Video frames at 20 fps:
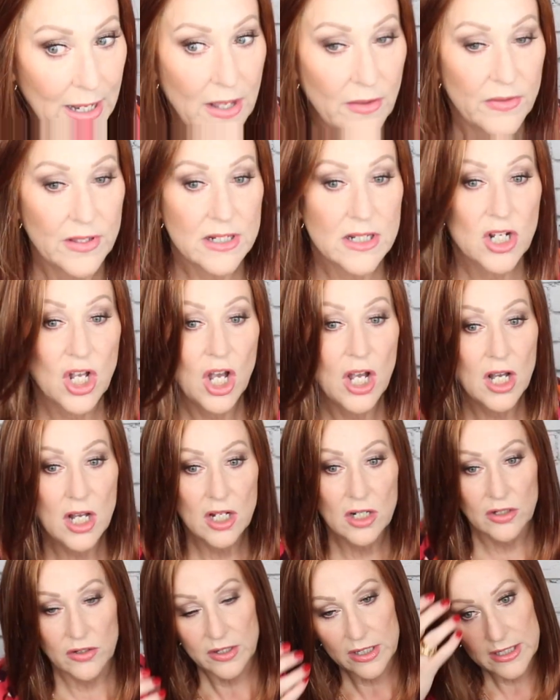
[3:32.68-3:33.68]
Wow, this
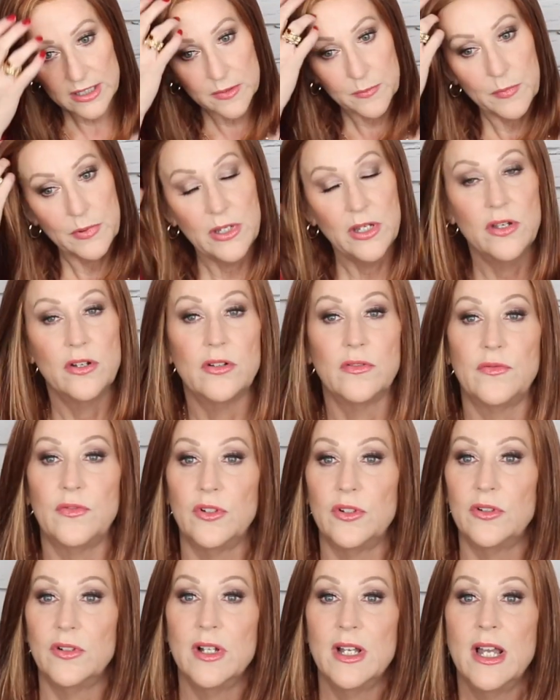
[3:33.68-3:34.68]
color is
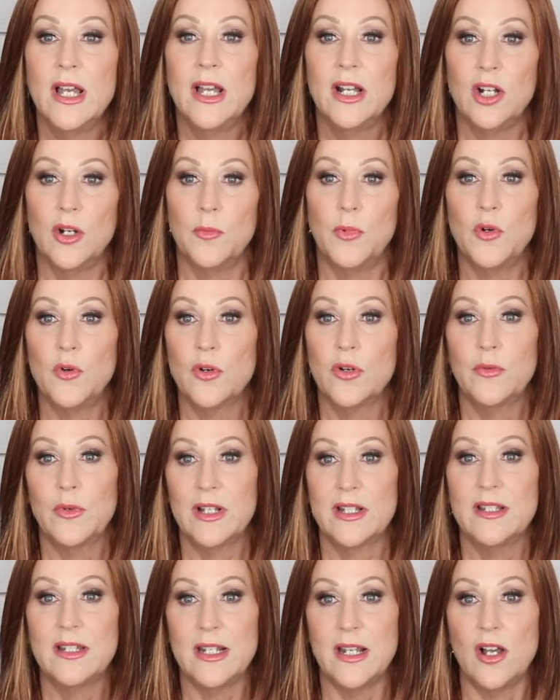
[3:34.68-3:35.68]
beautiful. Gabor
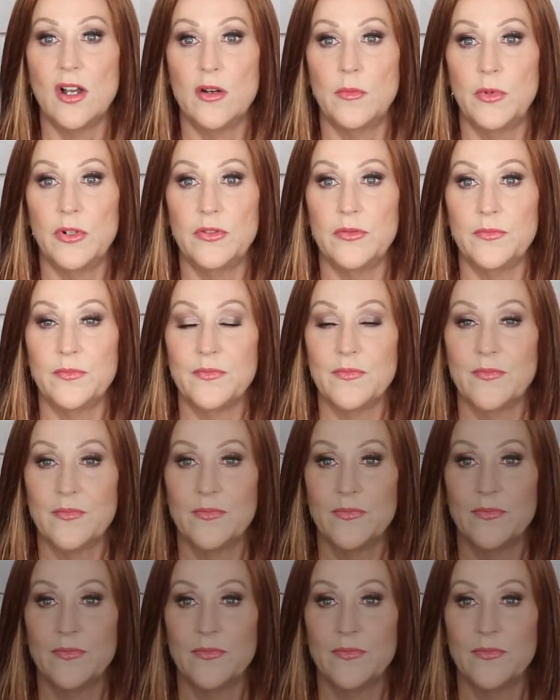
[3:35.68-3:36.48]
Rusty Auburn.